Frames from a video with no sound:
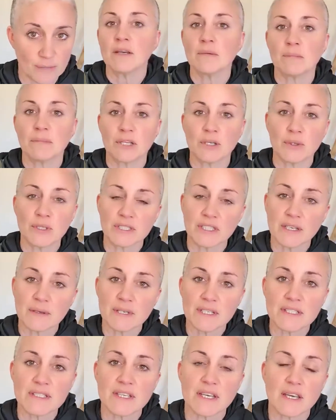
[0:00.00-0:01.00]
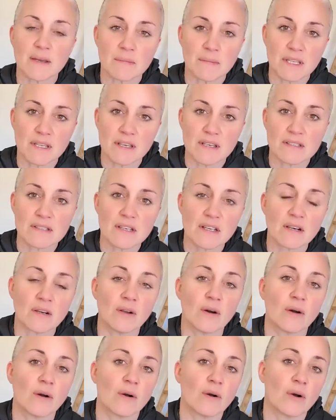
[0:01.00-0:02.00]
But this time, instead of
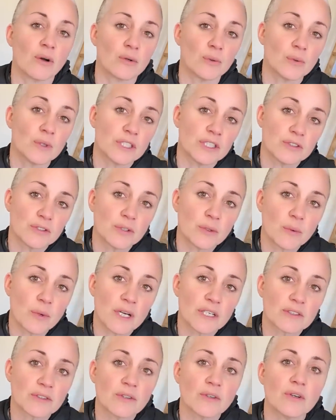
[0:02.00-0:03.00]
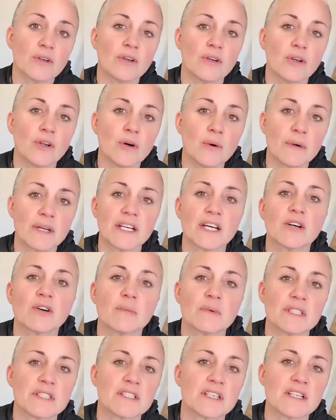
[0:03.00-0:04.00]
doing it with 1.25 liters, they're
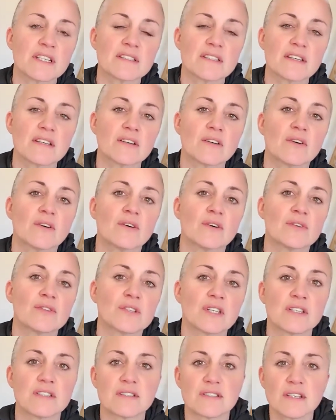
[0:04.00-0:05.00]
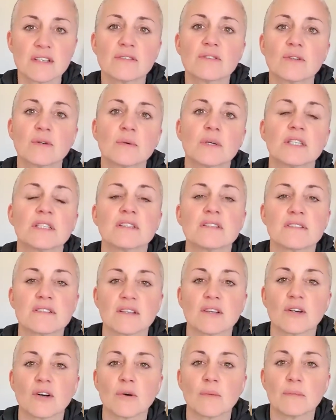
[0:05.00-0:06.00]
going to start doing it with
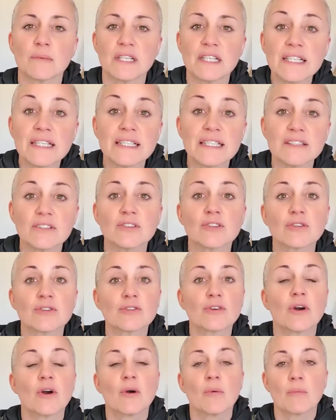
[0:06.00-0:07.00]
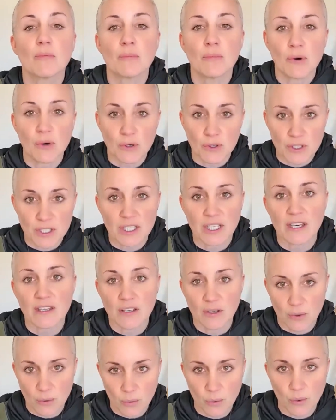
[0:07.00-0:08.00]
625 milliliters per day
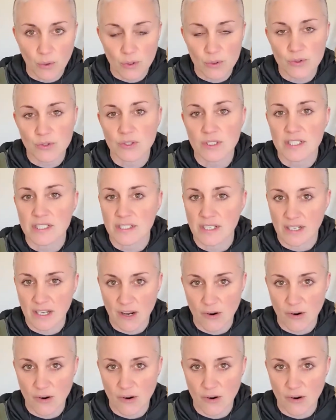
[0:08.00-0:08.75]
of carrot juice.